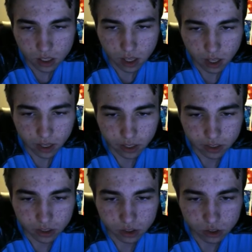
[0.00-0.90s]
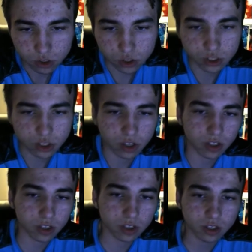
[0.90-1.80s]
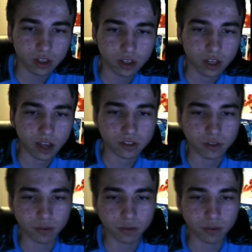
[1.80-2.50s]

and just call our 2